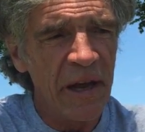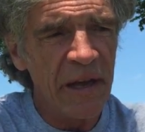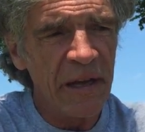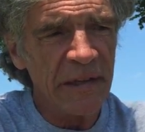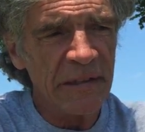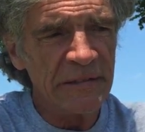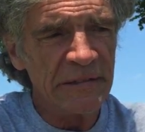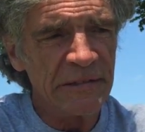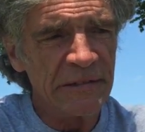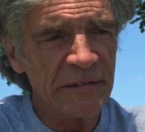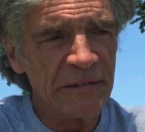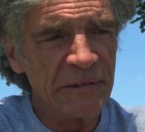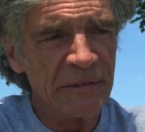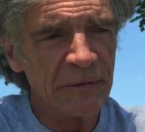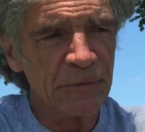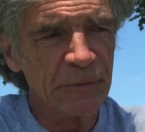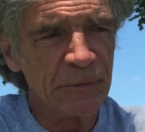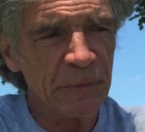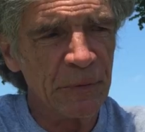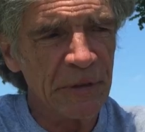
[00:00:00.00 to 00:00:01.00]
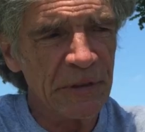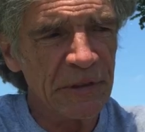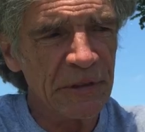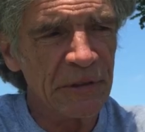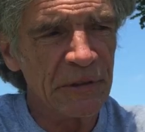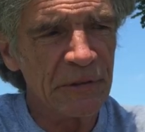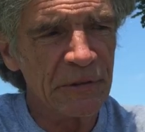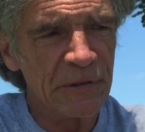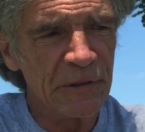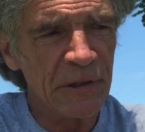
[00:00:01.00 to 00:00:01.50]
and we
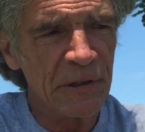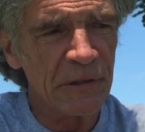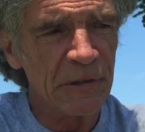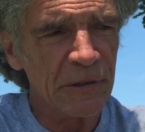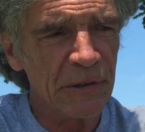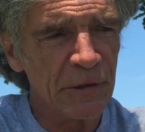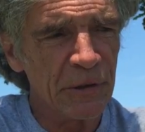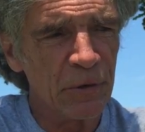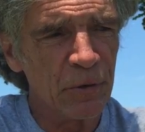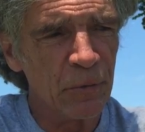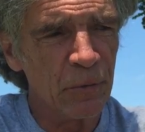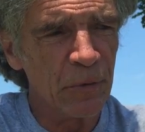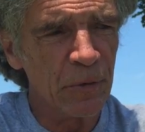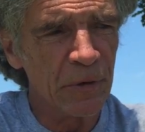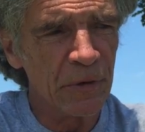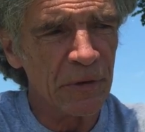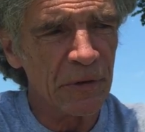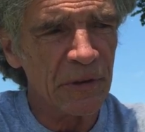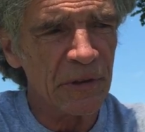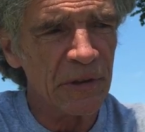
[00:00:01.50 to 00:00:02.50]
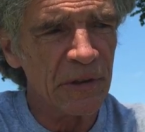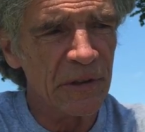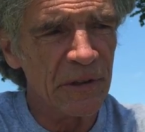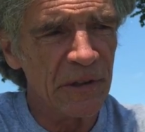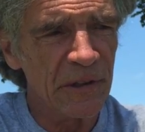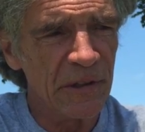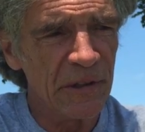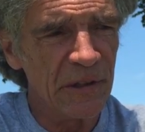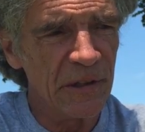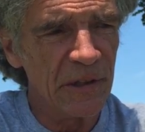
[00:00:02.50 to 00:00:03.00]
did a little work
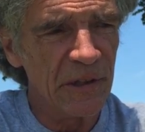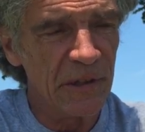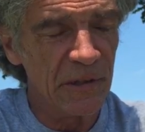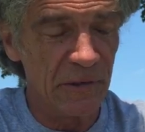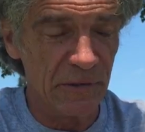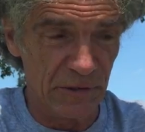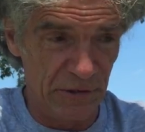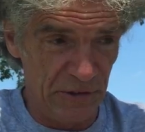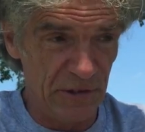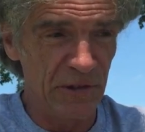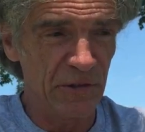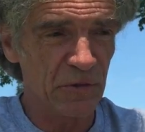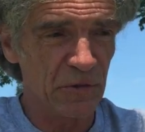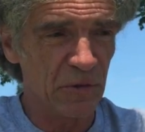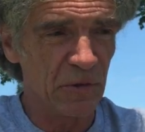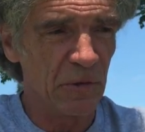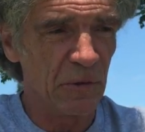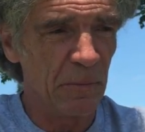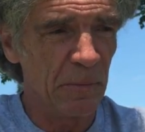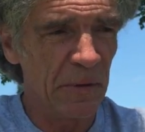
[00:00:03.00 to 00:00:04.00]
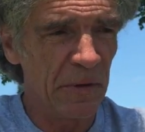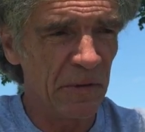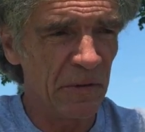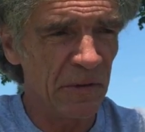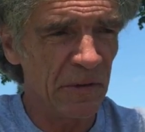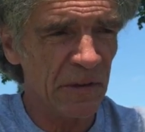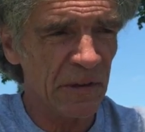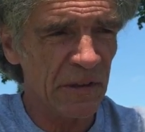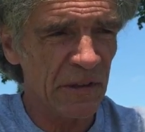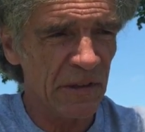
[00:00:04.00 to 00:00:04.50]
in Central
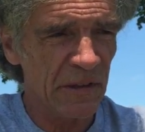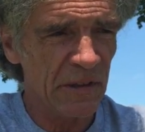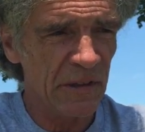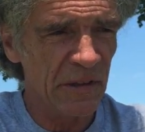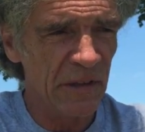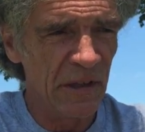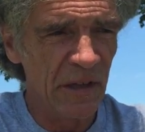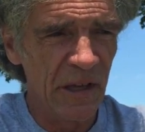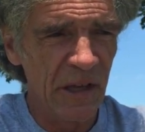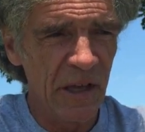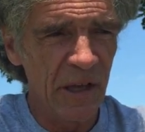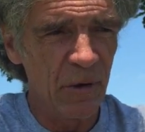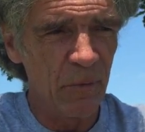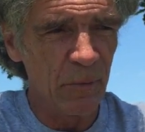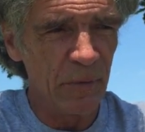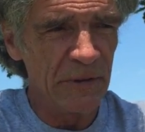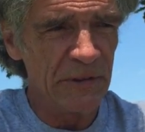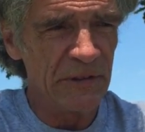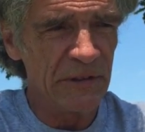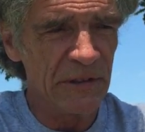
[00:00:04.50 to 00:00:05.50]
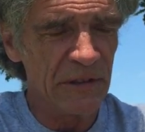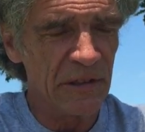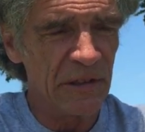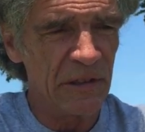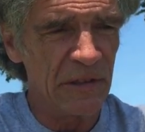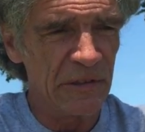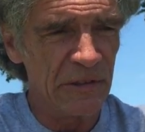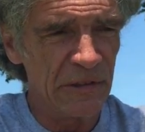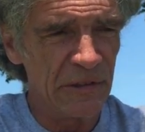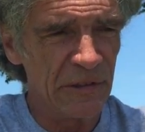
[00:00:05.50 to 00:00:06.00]
America, and we did
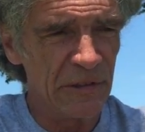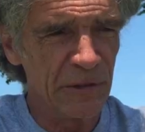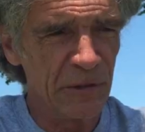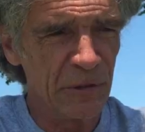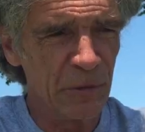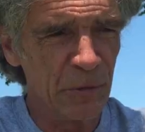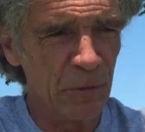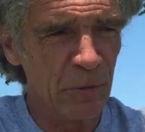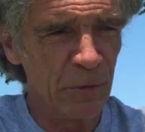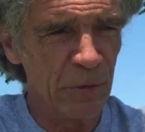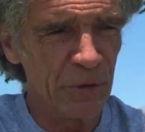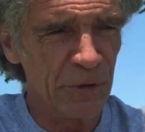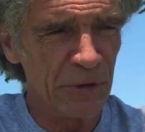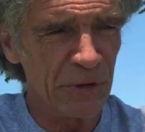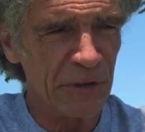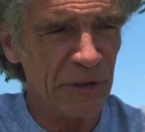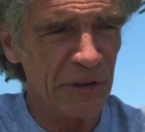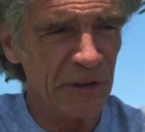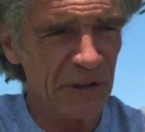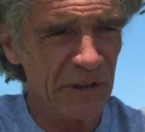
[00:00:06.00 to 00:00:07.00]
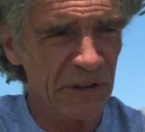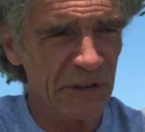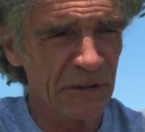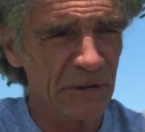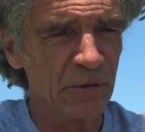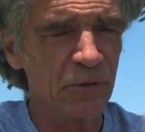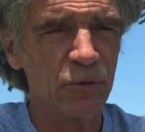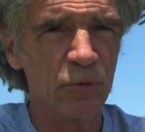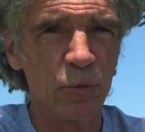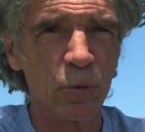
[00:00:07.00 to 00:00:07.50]
a little work
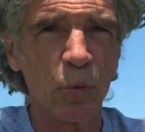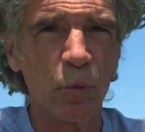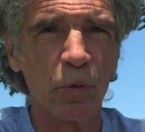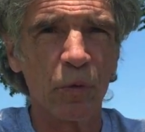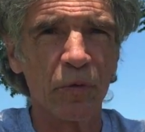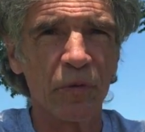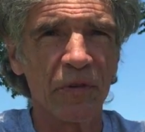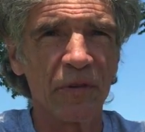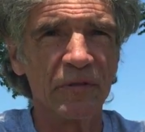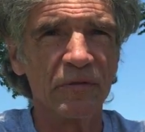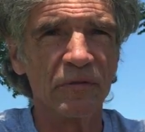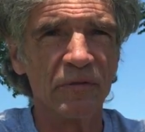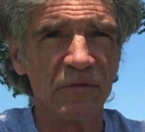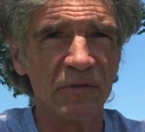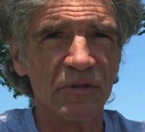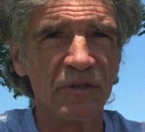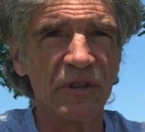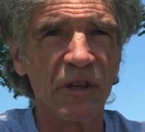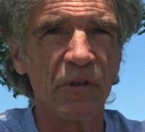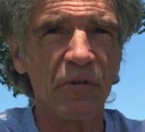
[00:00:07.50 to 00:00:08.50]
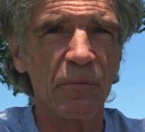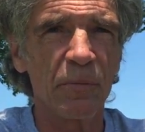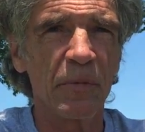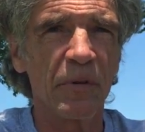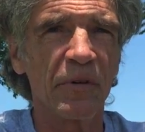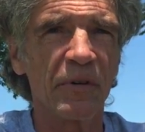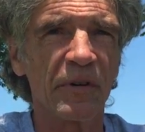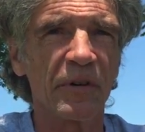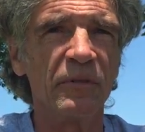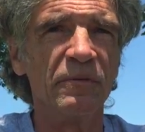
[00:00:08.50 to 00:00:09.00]
in Northern South
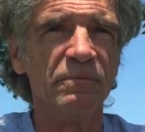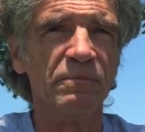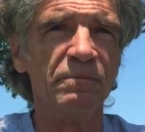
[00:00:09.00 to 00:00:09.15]
America.